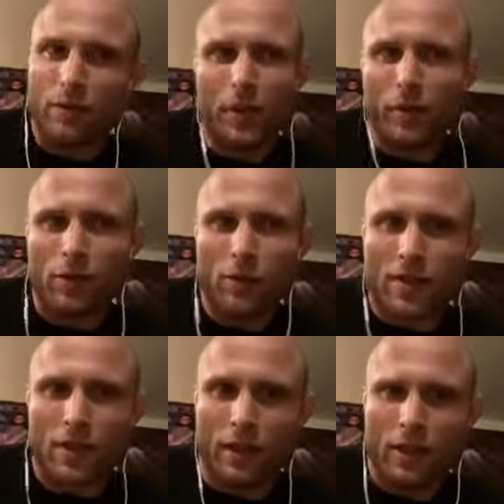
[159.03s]
people always
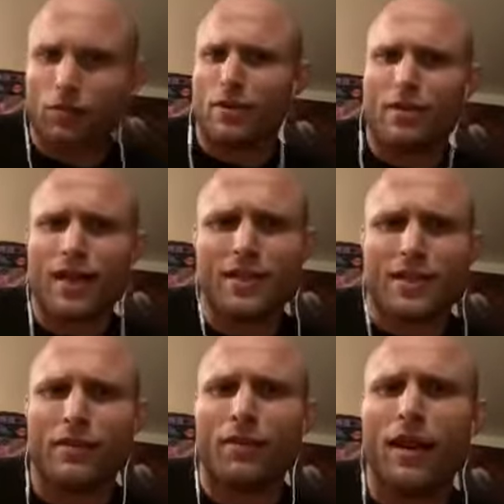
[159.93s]
say like, Julius, you gotta
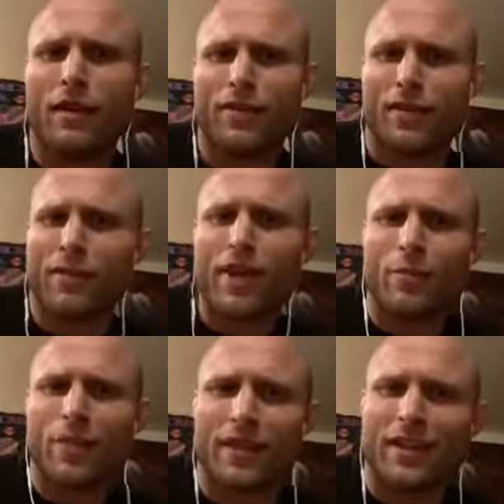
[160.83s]
sound confident, you gotta
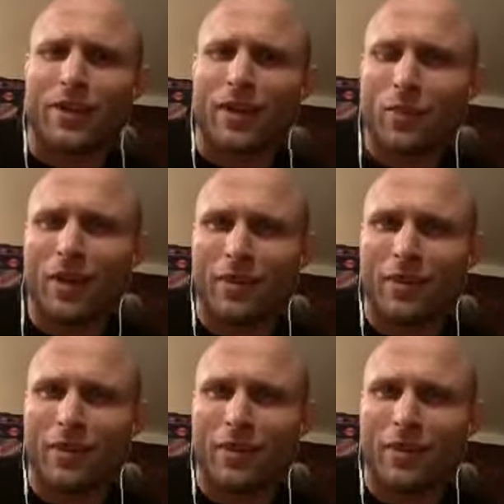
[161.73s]
pretend that you're gonna win.